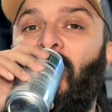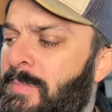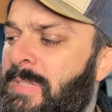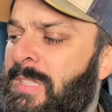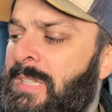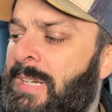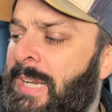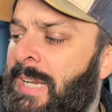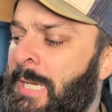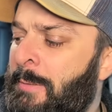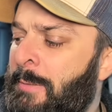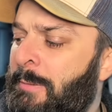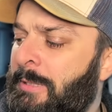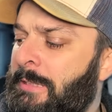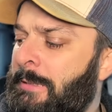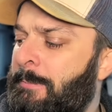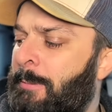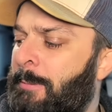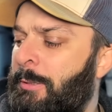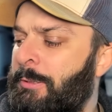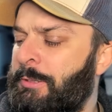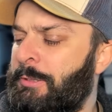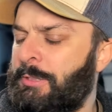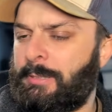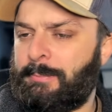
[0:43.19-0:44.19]
Today was
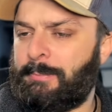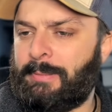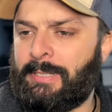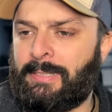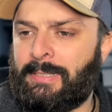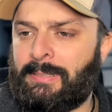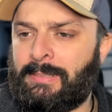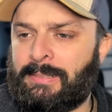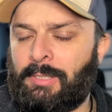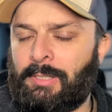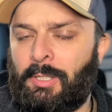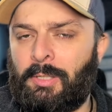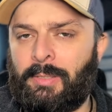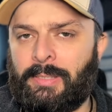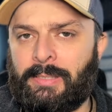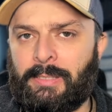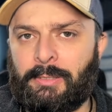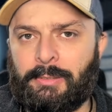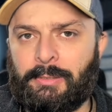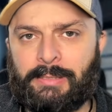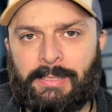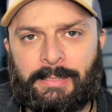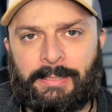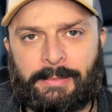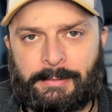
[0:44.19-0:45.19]
supposed to be installing
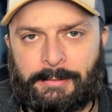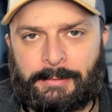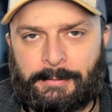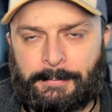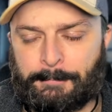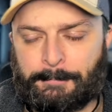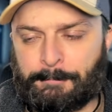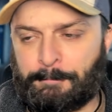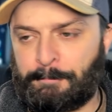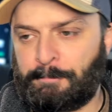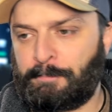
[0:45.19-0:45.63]
new seats.